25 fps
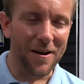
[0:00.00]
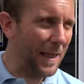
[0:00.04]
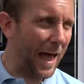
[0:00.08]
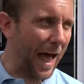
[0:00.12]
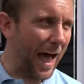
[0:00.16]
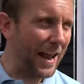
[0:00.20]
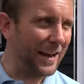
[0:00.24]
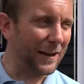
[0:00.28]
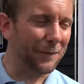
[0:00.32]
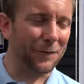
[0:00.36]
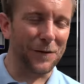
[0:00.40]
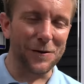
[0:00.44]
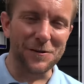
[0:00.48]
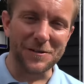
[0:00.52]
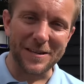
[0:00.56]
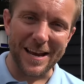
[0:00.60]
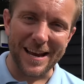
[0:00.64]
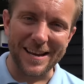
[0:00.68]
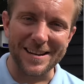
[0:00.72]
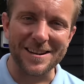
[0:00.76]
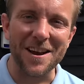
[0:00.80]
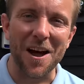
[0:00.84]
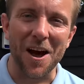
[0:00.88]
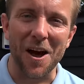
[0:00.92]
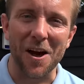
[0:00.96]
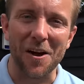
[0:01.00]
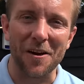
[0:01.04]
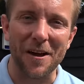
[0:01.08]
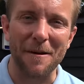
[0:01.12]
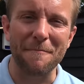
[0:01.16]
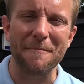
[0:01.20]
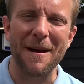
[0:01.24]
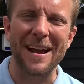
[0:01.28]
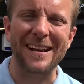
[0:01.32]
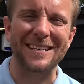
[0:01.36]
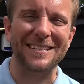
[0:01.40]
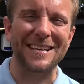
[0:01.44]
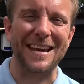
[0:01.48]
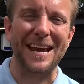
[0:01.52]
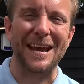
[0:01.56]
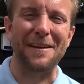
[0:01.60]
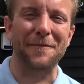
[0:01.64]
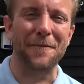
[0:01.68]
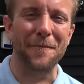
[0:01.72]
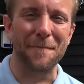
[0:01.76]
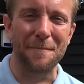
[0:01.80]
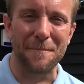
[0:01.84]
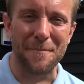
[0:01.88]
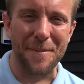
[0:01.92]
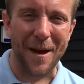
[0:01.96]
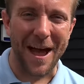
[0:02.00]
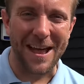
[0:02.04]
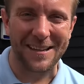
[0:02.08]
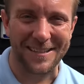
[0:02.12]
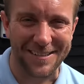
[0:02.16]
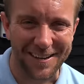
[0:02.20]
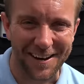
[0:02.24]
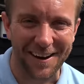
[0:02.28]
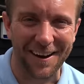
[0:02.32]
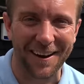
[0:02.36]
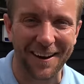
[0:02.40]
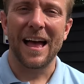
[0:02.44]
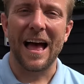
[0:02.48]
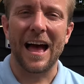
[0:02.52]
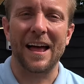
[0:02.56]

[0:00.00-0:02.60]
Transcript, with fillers: And if you did know, it makes it even better.